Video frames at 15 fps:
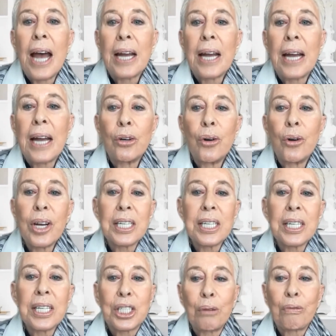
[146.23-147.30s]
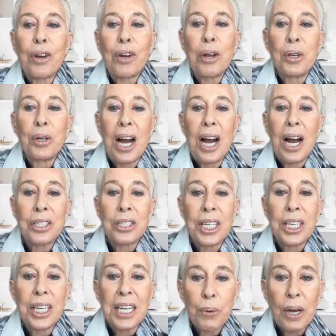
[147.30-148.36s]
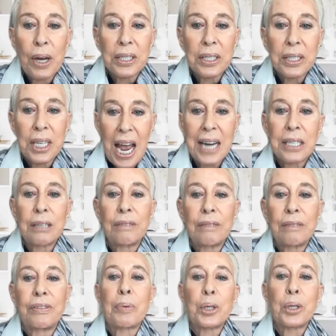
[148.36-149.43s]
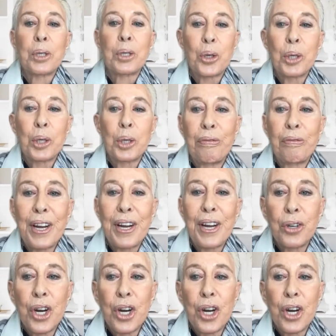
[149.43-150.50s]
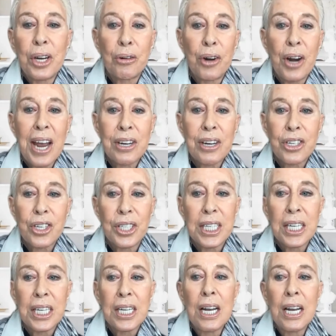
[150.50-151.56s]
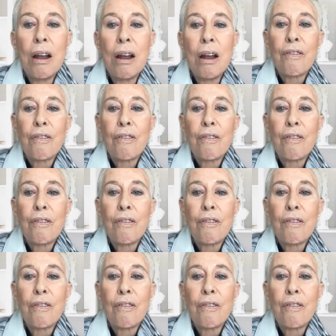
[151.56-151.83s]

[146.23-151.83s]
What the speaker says: at La Jolla Institute for Immunology, as well as an active laboratory professor known internationally